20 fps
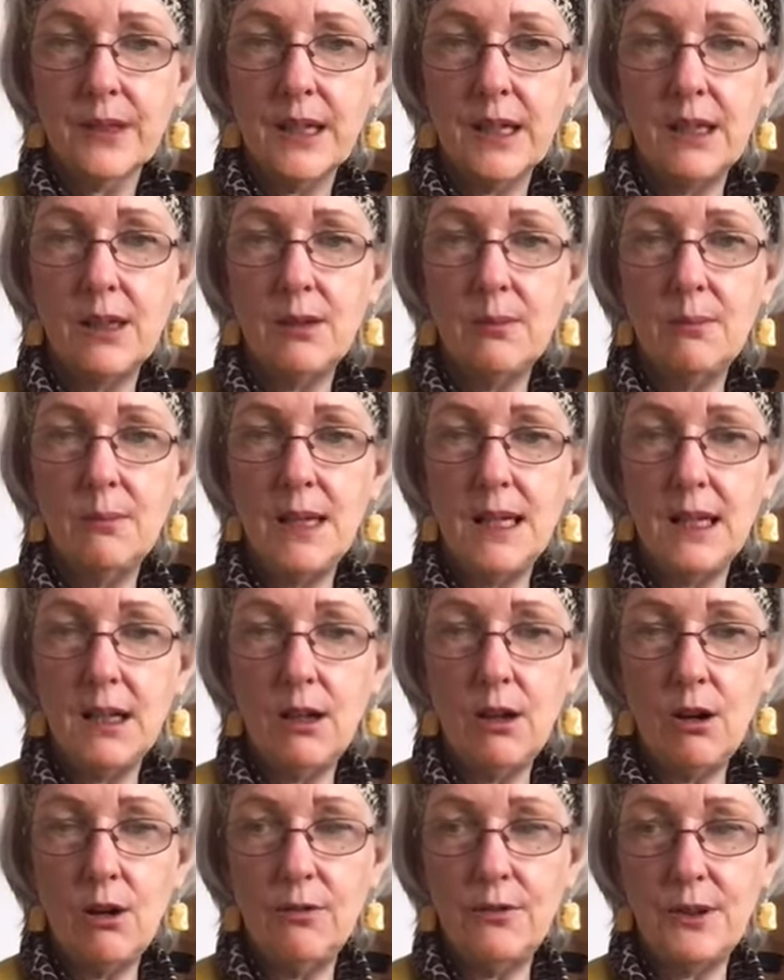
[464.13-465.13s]

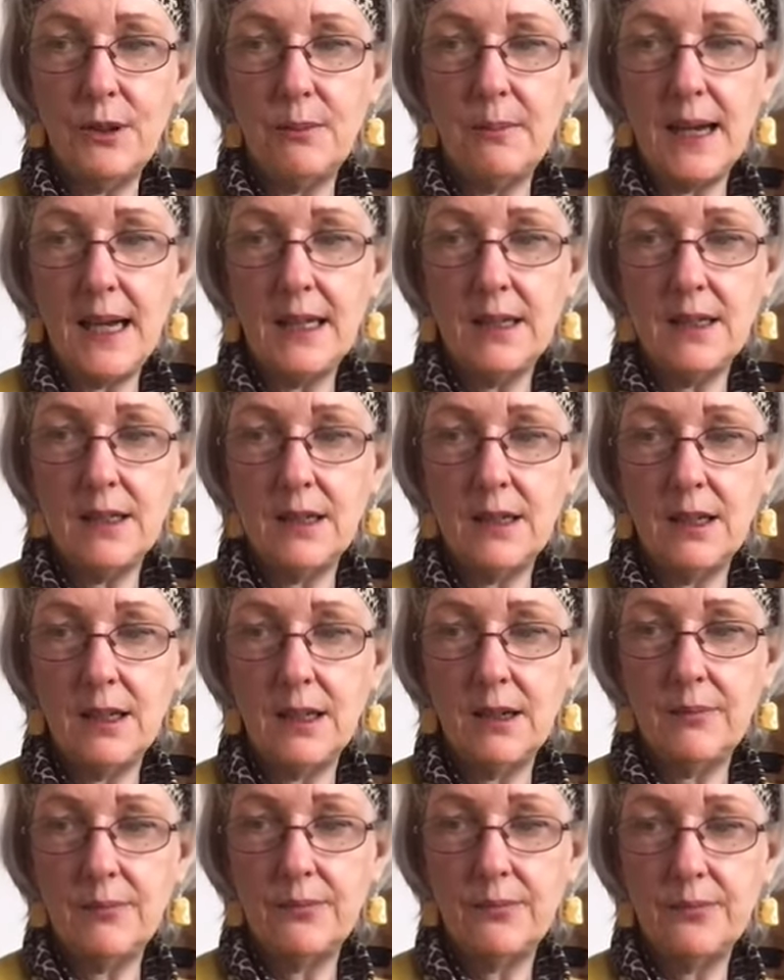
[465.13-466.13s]
of the mandala,